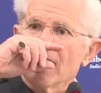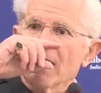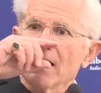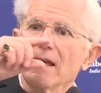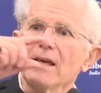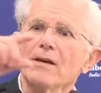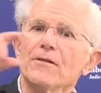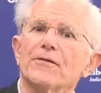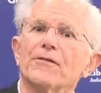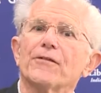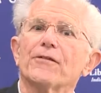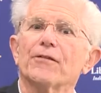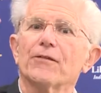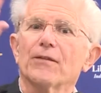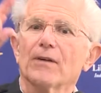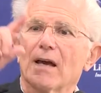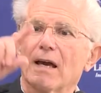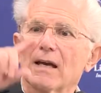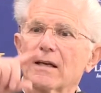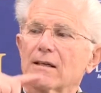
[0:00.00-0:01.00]
if
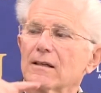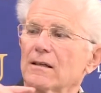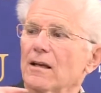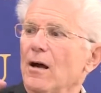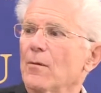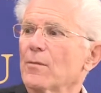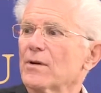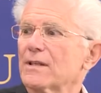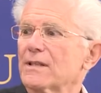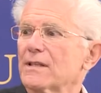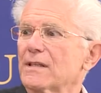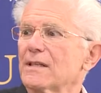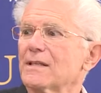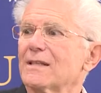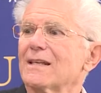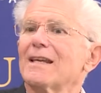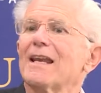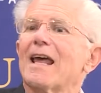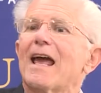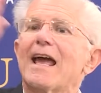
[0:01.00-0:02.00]
economics is
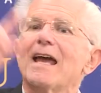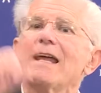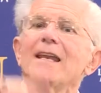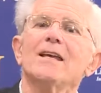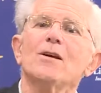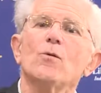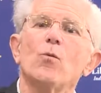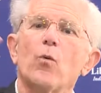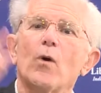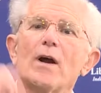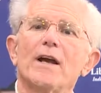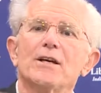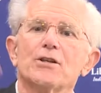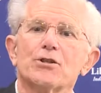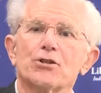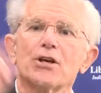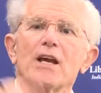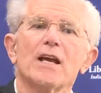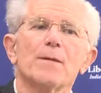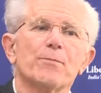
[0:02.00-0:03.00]
in any way,
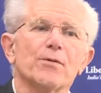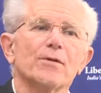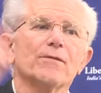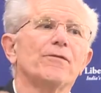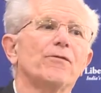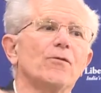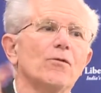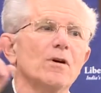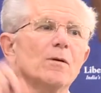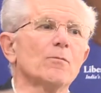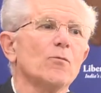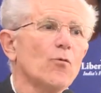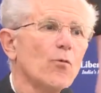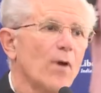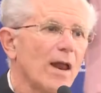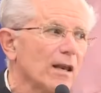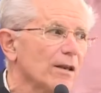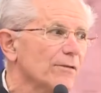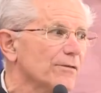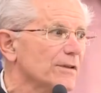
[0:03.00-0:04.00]
shape, or form
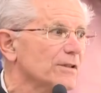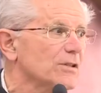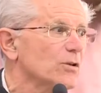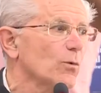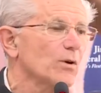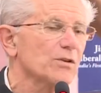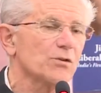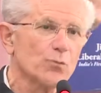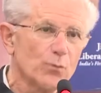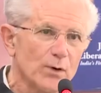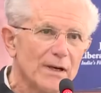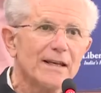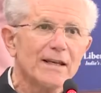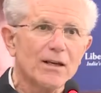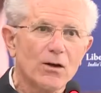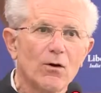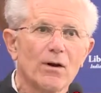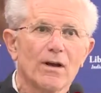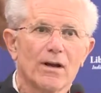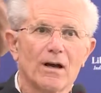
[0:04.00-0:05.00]
relevant to what's really
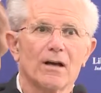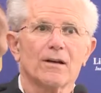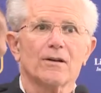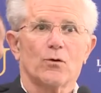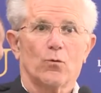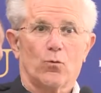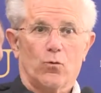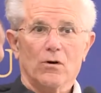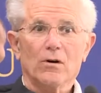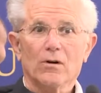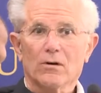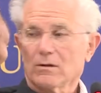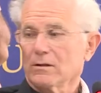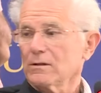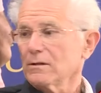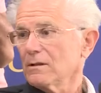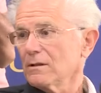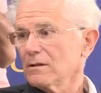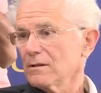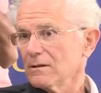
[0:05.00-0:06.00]
going on in the
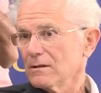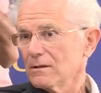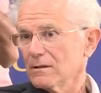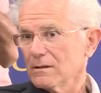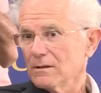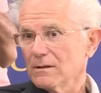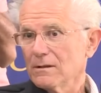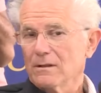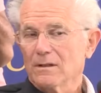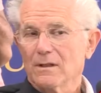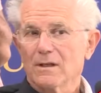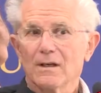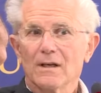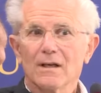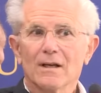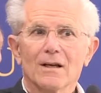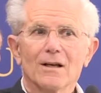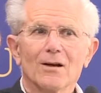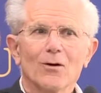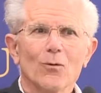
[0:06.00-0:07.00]
world,
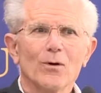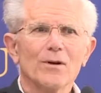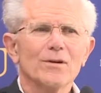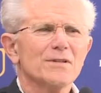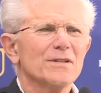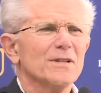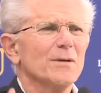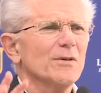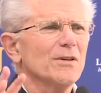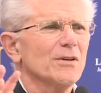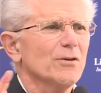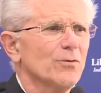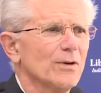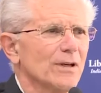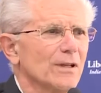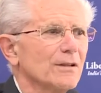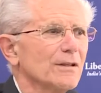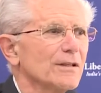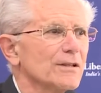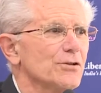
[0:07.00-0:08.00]
what are some of the
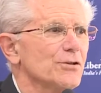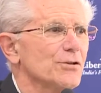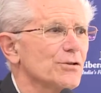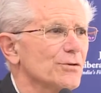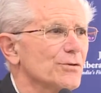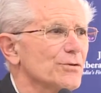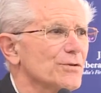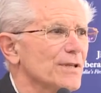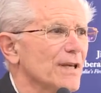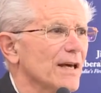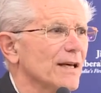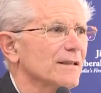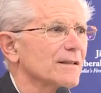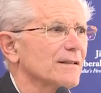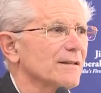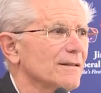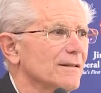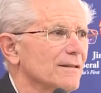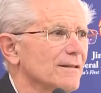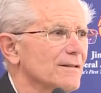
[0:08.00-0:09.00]
critical issues that
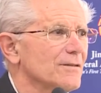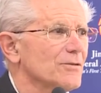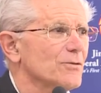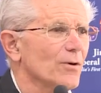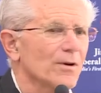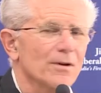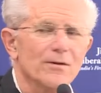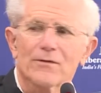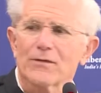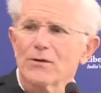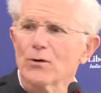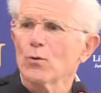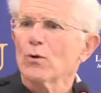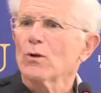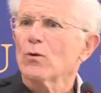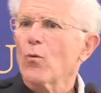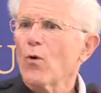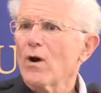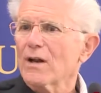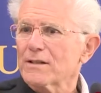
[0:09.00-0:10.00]
sort of you
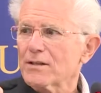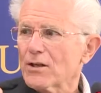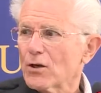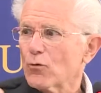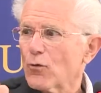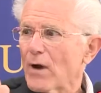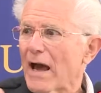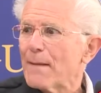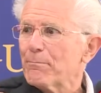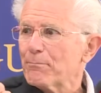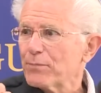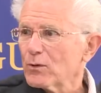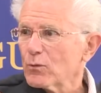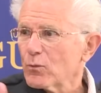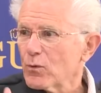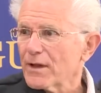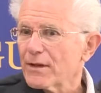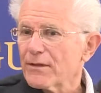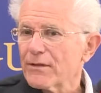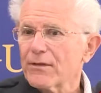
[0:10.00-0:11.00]
will want to grapple
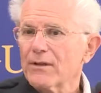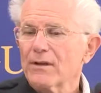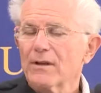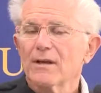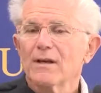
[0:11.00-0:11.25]
with